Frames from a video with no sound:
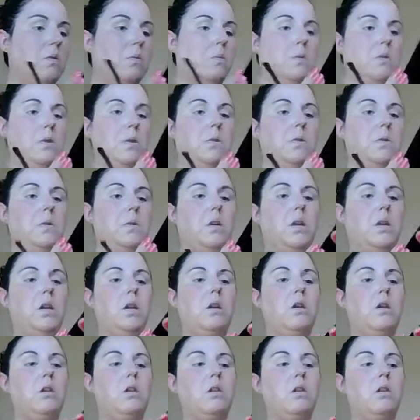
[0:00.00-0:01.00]
when you
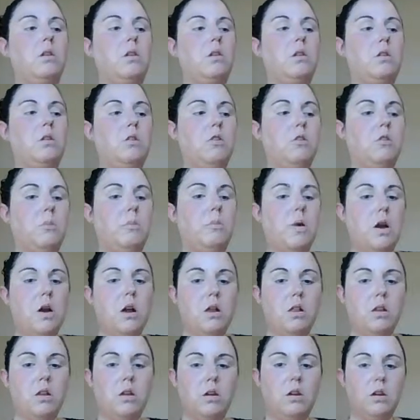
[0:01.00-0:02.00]
take your
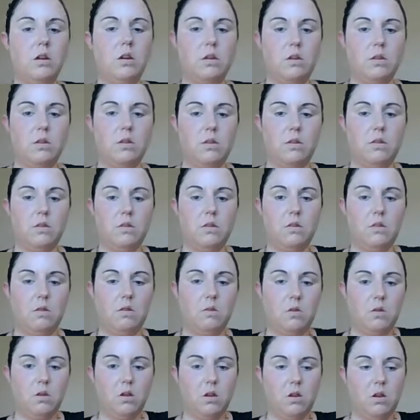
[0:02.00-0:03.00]
palette and
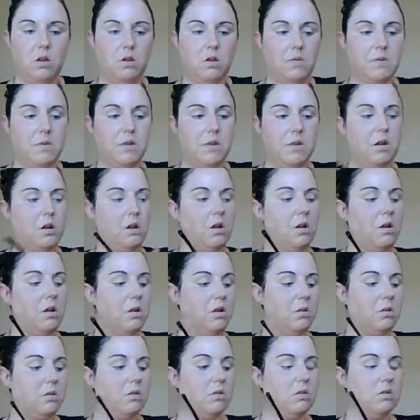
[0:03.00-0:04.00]
you're going to use that
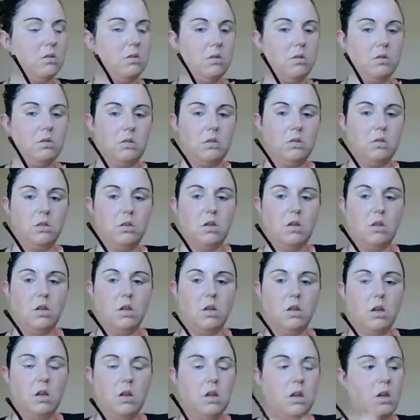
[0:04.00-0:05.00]
color,
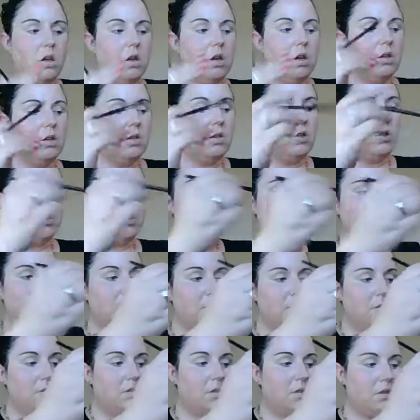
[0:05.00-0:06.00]

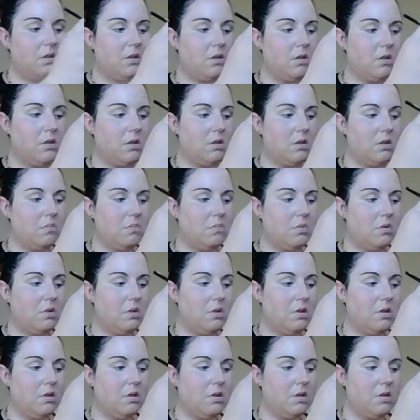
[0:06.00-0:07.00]
just
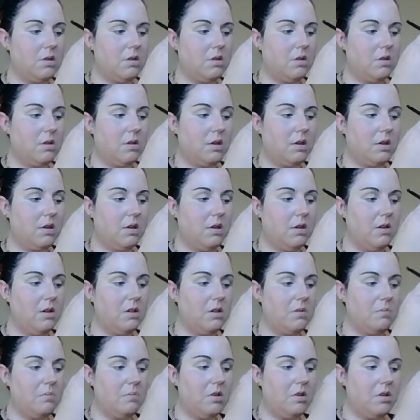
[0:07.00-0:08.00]
put the
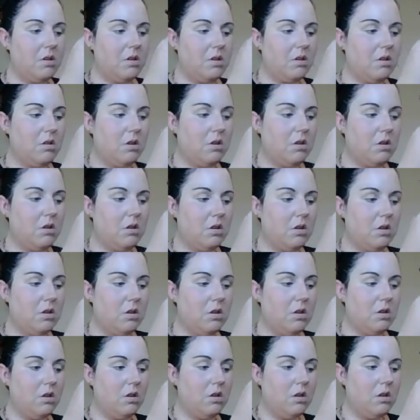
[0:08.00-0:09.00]
tiniest bit
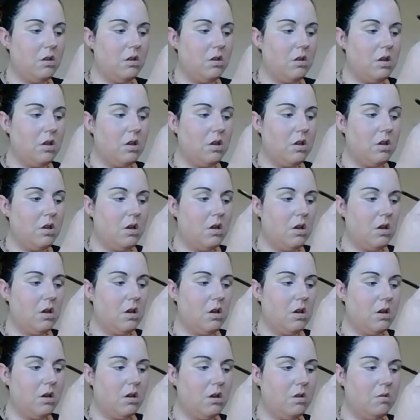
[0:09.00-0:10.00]
on
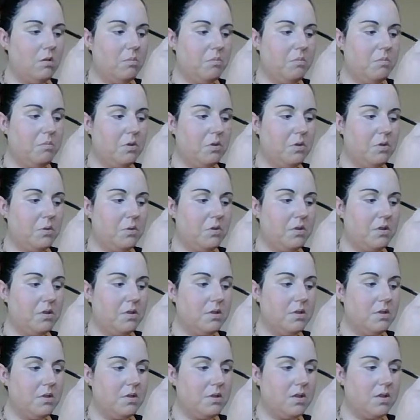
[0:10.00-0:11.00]
both
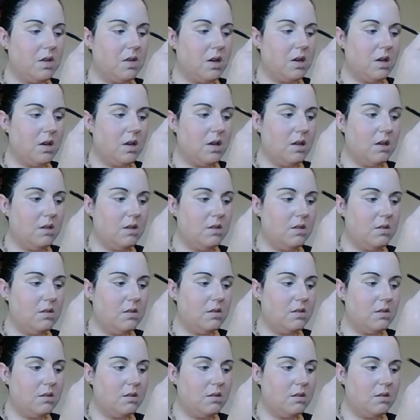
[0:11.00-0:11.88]
sides.